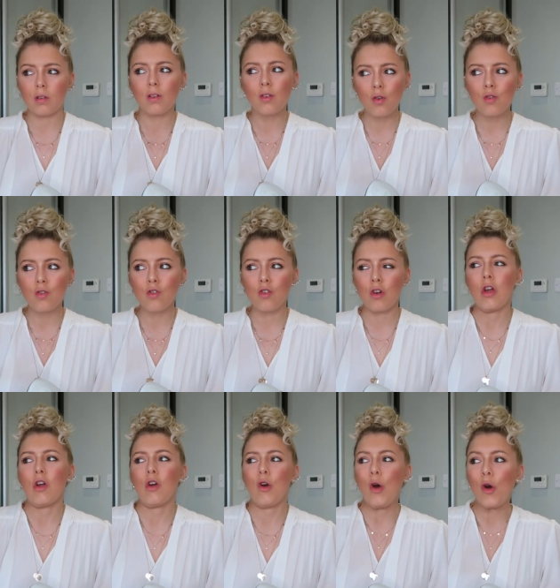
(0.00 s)
uh,
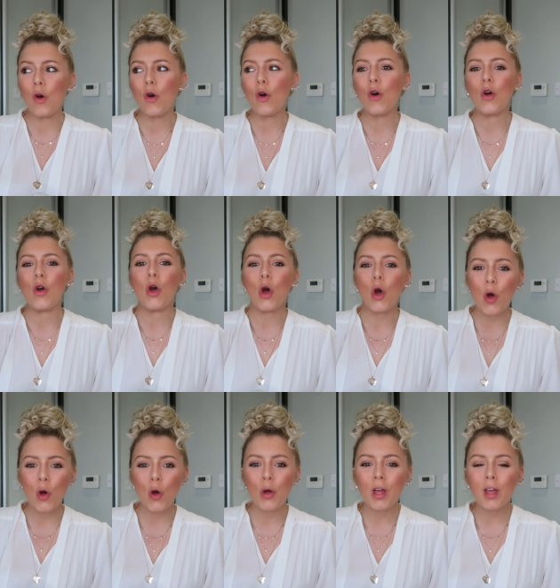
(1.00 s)
uh,
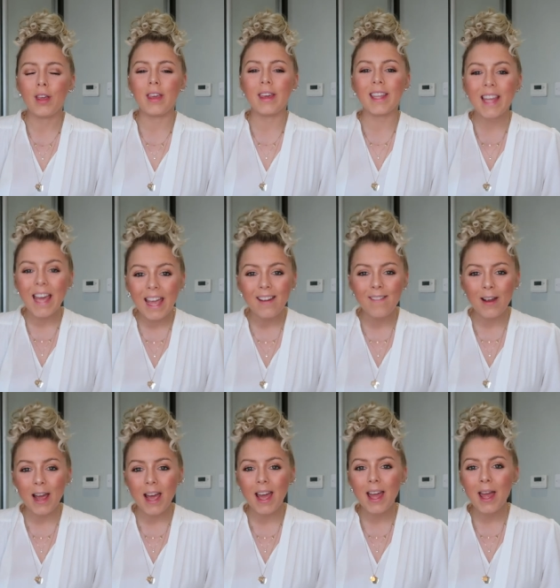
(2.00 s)
uh, you can hear
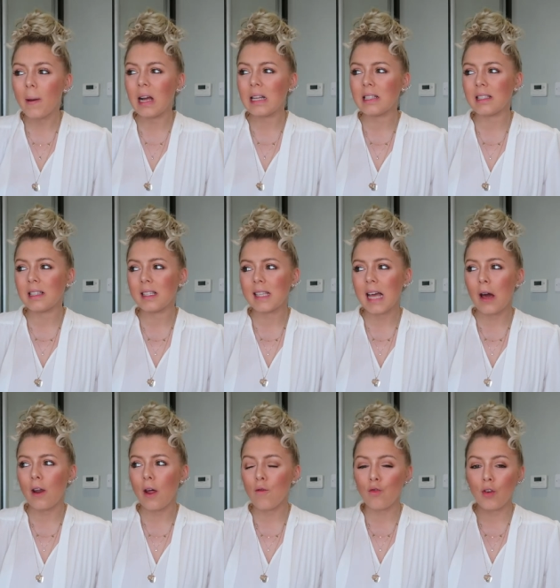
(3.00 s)
it but it doesn't
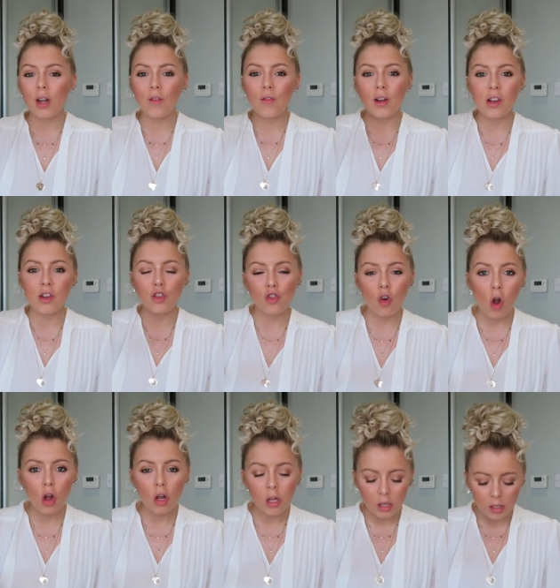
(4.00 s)
sound like really really
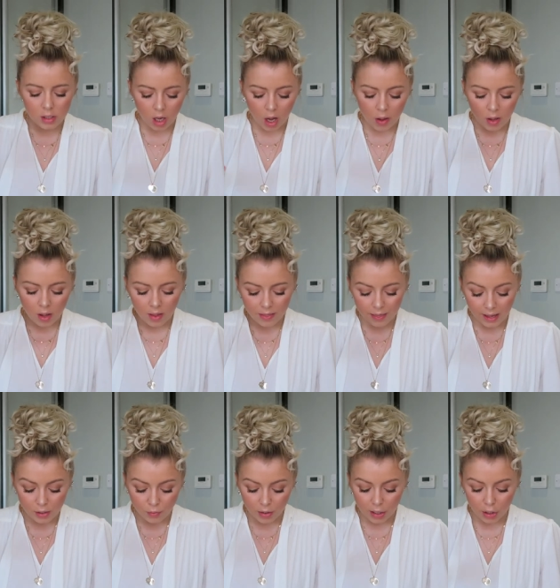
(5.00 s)
strong so
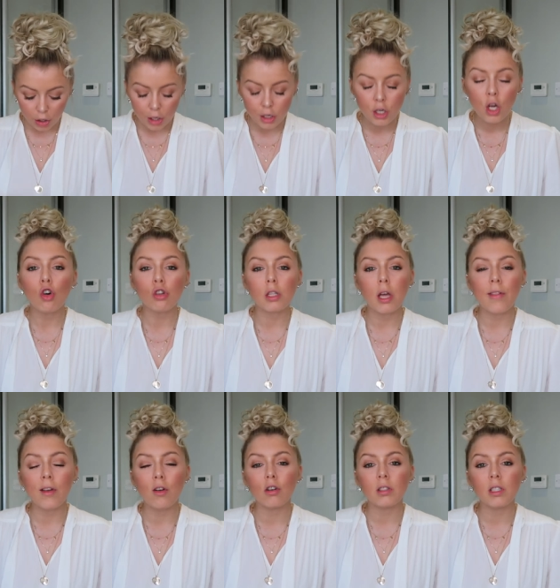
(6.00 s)
that's really good also
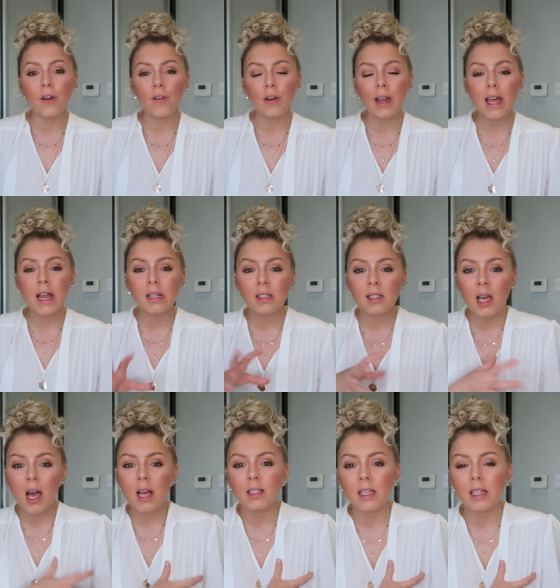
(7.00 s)
they've got different
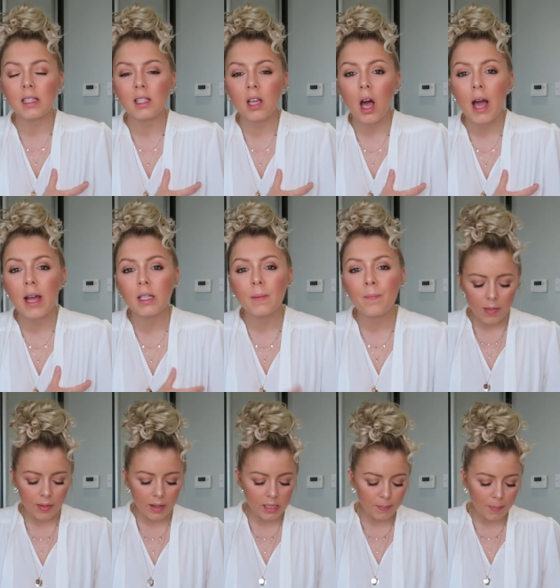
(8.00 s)
inserts inside
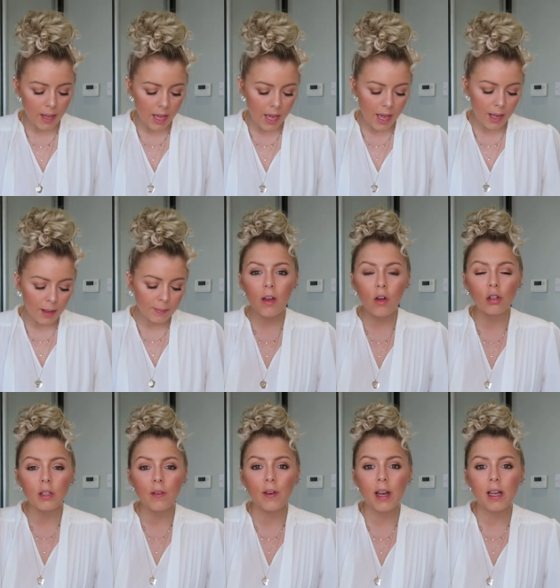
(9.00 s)
in this bit here they've got
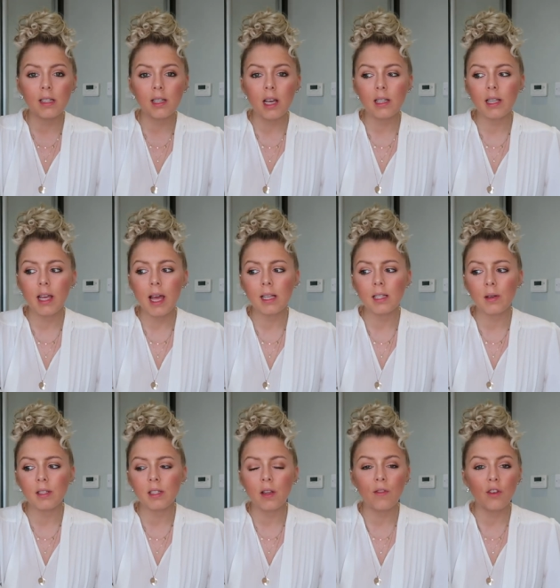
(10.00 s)
different inserts here so
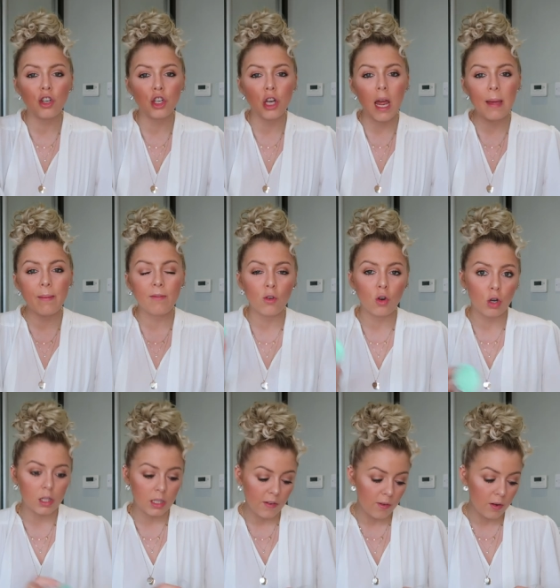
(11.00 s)
it's different shape
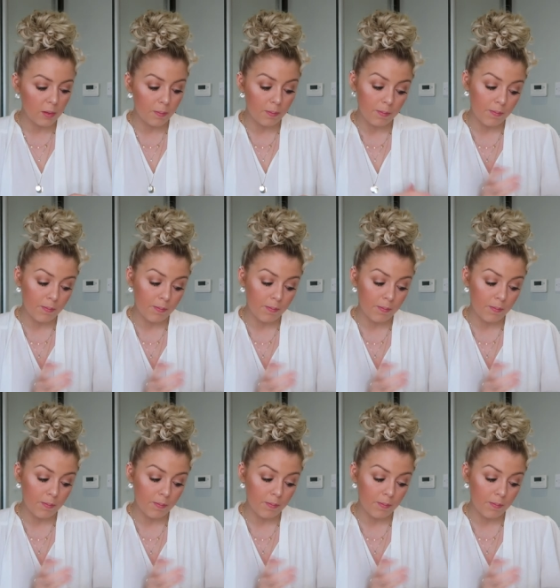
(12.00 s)
for different